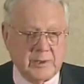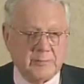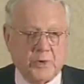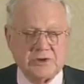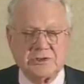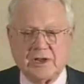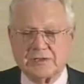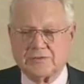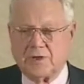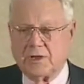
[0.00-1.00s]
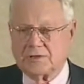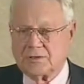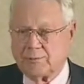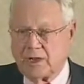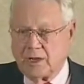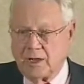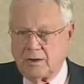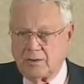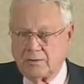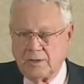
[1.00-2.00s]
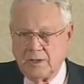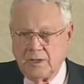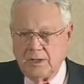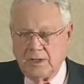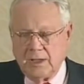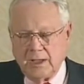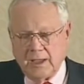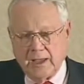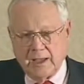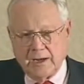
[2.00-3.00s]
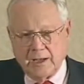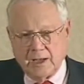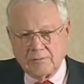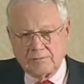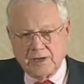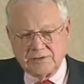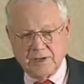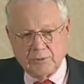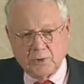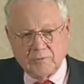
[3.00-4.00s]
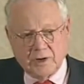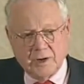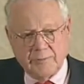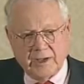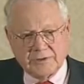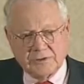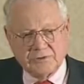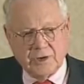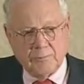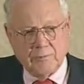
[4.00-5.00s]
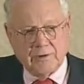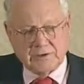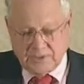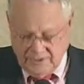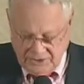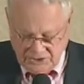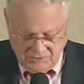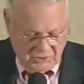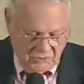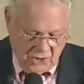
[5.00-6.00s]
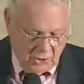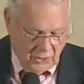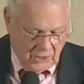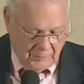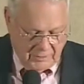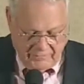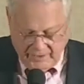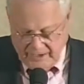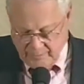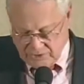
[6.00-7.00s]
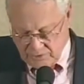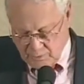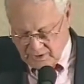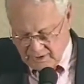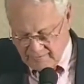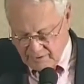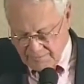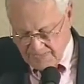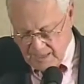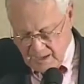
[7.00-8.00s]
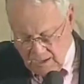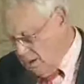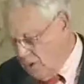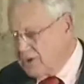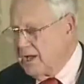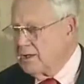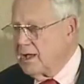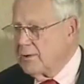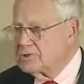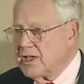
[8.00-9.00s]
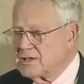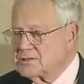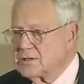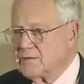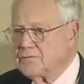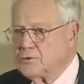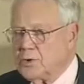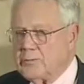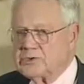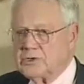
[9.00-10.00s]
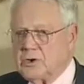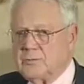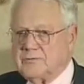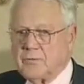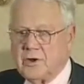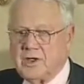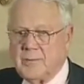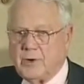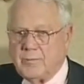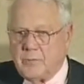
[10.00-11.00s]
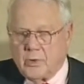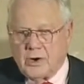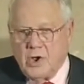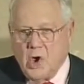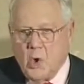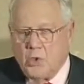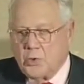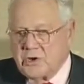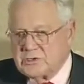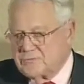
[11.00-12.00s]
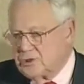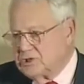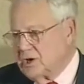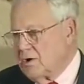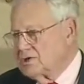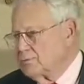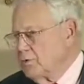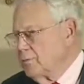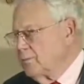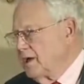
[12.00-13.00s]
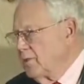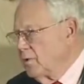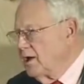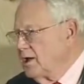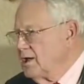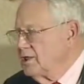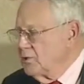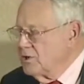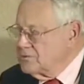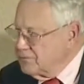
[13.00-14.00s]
being poisoned in Las Vegas in my condo, and uh, I was able to overcome that. As soon as I moved, I, I just loaded up on vitamins and what have you. Okay, I was asked a few moments ago before I came on board, the reason for the terrorist movement, by the way, the reason